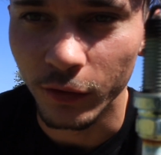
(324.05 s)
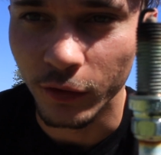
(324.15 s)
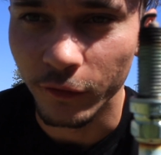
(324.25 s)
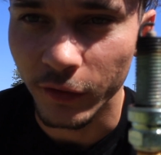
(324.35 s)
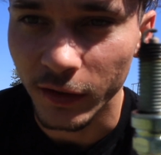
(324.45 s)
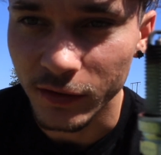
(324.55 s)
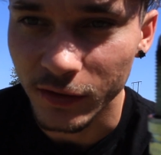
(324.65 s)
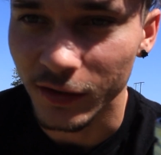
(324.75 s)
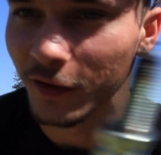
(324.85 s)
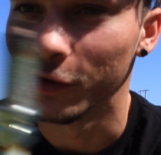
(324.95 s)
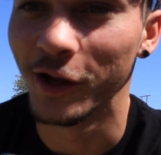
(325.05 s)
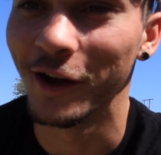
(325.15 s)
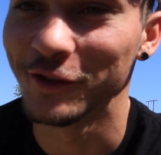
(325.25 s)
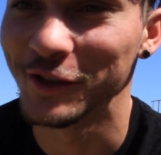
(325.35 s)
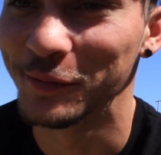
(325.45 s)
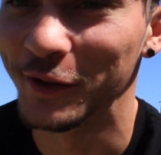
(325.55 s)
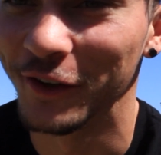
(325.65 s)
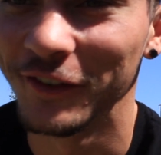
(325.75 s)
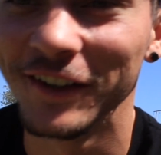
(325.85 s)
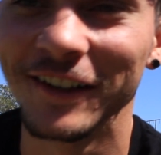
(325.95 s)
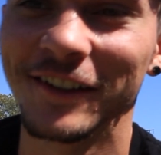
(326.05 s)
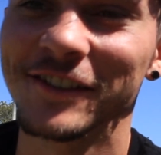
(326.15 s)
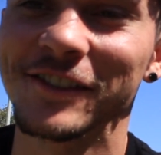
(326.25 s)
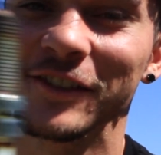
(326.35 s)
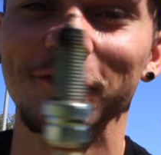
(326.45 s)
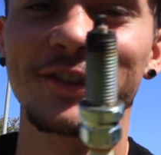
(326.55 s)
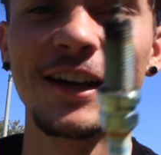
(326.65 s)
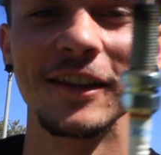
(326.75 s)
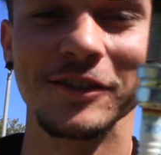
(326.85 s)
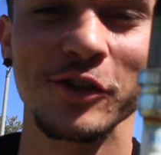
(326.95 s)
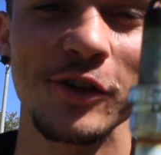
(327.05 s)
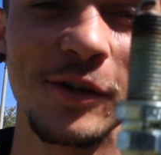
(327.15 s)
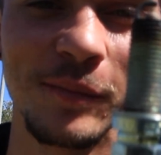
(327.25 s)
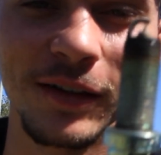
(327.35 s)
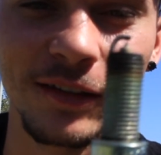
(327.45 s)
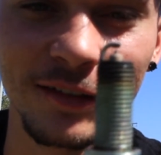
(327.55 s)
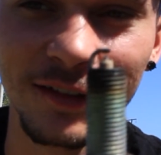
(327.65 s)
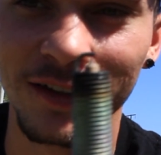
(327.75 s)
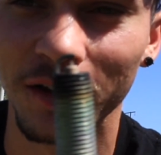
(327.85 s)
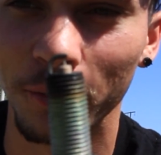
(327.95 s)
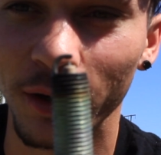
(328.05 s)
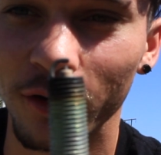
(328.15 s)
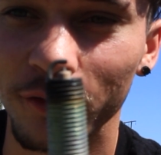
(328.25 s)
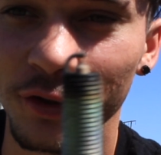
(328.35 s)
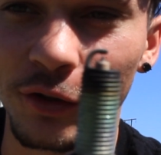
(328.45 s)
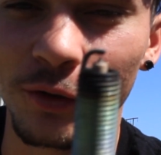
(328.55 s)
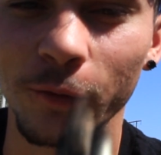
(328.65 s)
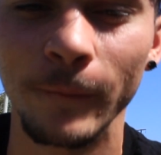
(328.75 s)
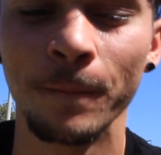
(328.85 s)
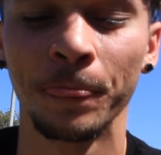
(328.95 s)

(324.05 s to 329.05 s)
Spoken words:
I don't know if you guys can see. I don't know. I was gonna put it over here. This is the screen, but way overdue.